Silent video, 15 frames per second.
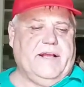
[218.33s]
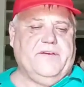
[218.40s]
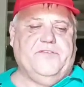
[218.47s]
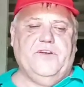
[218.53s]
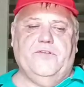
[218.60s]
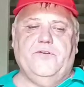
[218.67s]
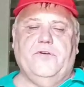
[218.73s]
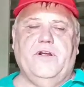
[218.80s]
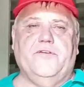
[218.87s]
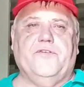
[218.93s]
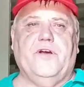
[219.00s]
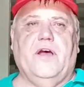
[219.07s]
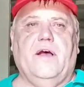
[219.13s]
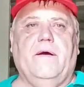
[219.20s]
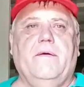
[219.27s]
like I said, there is
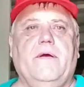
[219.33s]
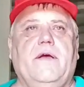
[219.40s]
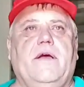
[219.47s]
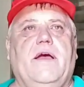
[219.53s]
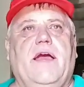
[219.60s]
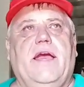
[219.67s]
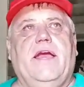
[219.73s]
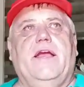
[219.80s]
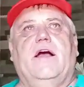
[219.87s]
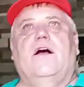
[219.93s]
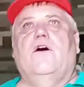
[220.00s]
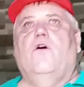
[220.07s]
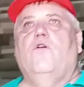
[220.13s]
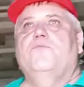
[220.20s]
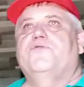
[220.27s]
a, a, a
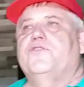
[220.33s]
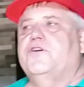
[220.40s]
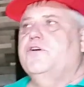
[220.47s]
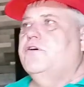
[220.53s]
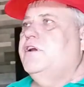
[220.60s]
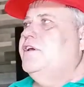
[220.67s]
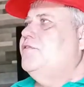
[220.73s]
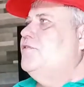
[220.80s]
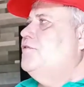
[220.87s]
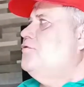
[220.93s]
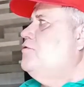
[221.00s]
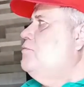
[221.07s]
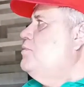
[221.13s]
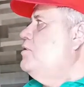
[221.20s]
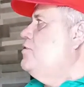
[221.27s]
uh, home security
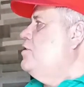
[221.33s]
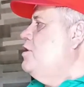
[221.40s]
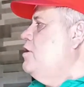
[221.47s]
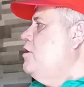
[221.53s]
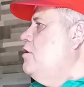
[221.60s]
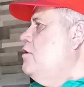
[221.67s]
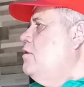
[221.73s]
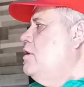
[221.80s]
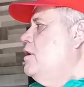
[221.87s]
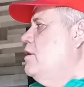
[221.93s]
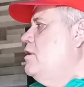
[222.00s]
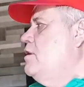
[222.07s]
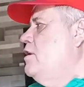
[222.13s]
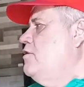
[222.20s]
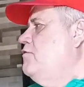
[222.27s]
system that's here
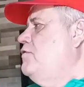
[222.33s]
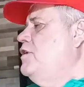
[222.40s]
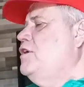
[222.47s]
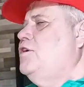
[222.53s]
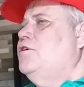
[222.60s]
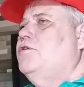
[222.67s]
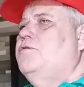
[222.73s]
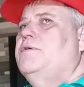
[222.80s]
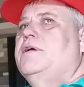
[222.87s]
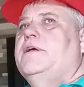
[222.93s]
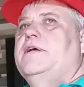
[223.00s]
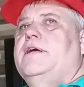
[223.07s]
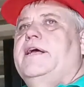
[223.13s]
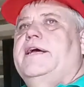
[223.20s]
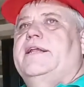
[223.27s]
that does video
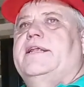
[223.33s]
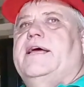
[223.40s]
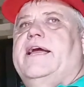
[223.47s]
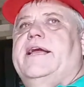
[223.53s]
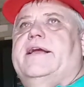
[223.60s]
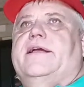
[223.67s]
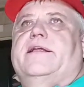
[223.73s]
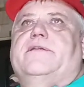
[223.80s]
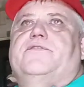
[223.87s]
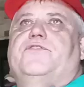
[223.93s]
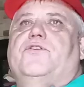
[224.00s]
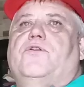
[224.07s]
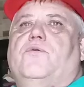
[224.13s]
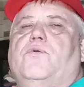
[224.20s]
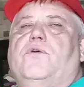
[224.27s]
and like, and
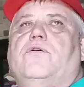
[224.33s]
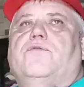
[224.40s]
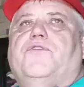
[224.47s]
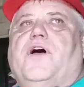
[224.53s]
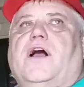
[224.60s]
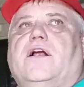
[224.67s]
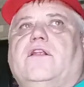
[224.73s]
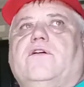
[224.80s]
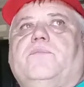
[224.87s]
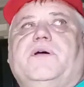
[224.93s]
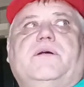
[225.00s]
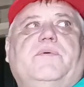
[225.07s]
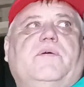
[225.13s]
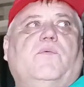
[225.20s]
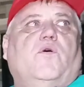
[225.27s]
so we'll talk a little
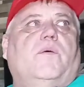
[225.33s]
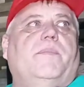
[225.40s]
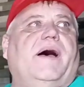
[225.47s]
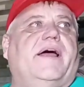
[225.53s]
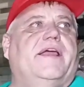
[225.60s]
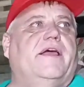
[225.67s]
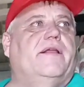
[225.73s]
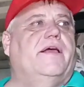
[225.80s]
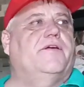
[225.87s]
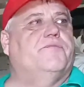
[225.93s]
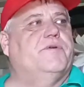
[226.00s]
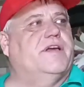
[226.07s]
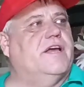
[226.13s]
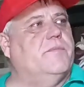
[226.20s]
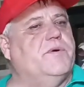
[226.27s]
bit more about it
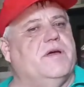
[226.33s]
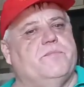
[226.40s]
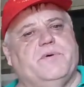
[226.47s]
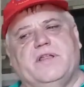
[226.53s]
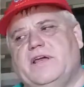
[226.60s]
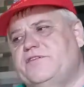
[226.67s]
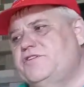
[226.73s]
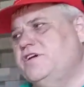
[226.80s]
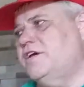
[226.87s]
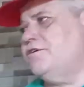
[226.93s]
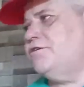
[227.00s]
as we come in. But as you